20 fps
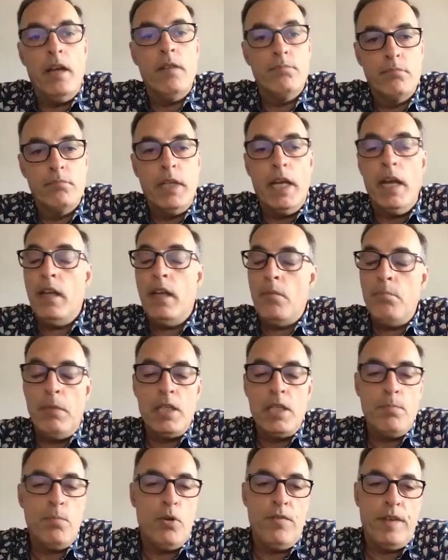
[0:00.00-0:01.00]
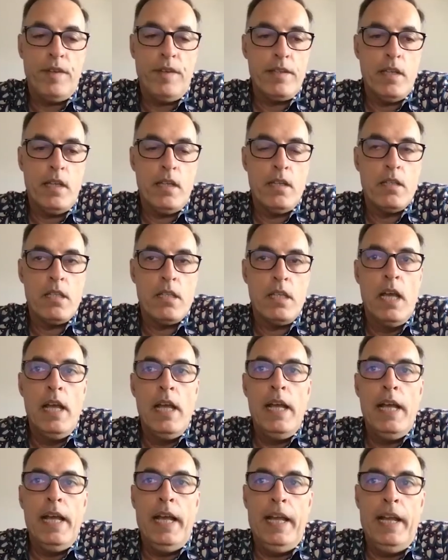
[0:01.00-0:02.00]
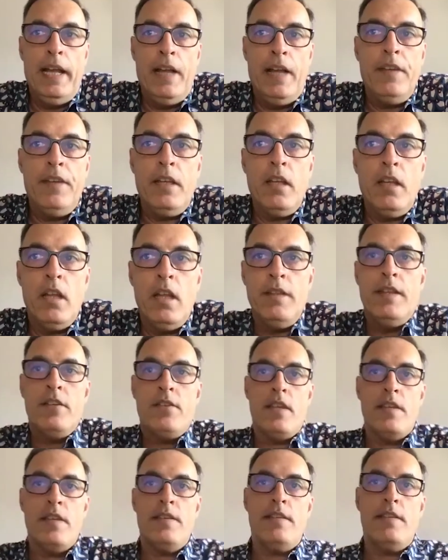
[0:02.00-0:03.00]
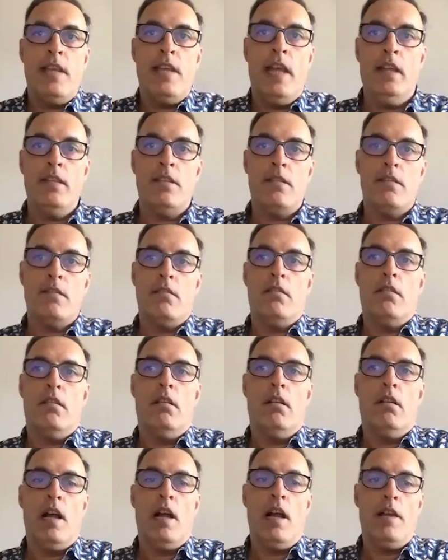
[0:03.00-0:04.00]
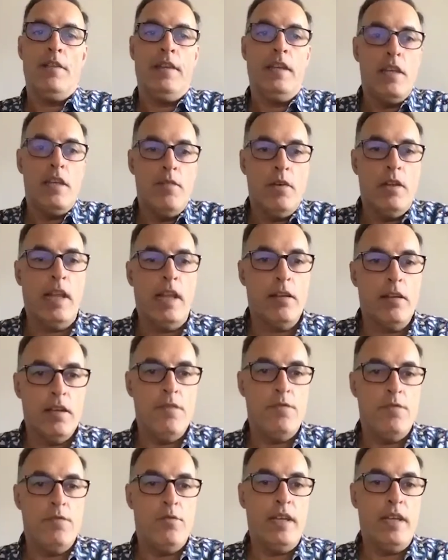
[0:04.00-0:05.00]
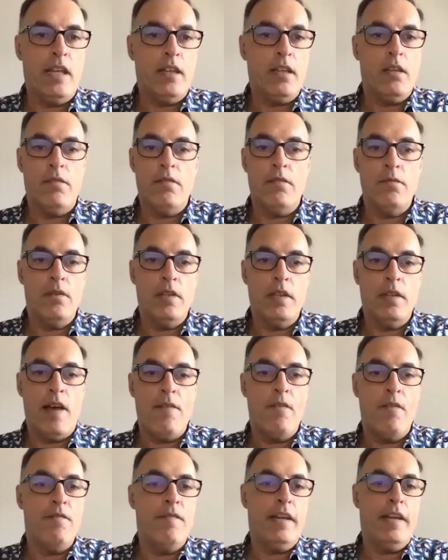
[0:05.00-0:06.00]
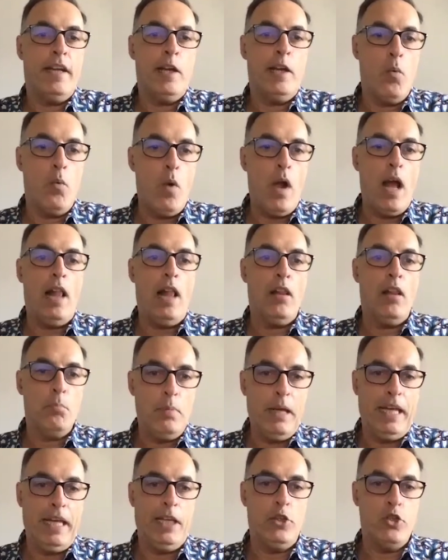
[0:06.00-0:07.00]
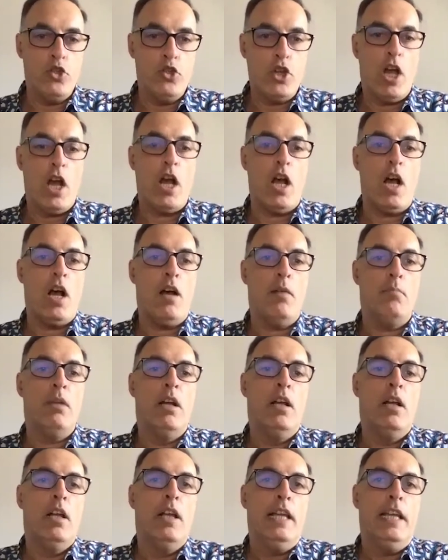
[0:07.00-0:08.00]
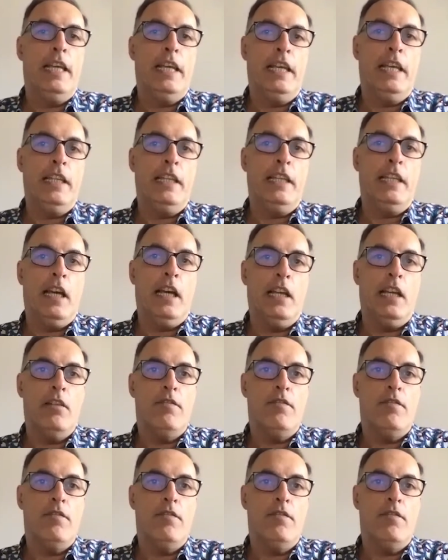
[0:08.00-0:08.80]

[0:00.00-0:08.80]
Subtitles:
that makes perfect sense. And I think there's a sense, I think even like if you have a very well-paid job, it kind of